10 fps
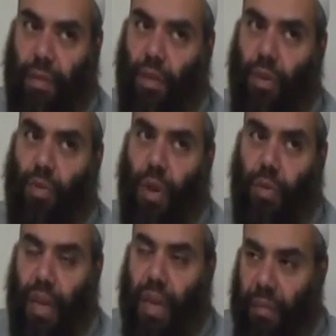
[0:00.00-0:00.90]
Because
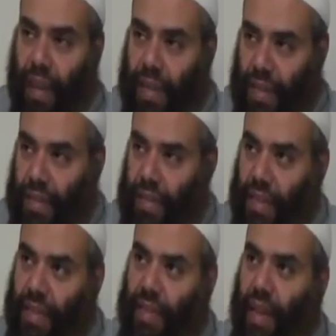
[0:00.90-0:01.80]
what really
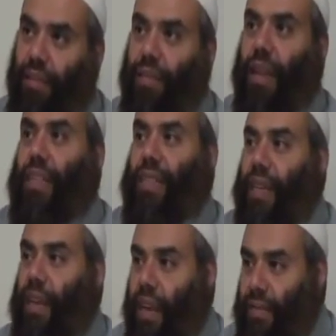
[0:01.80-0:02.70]
matters is the
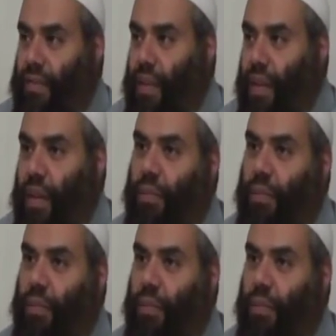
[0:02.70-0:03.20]
everlasting life.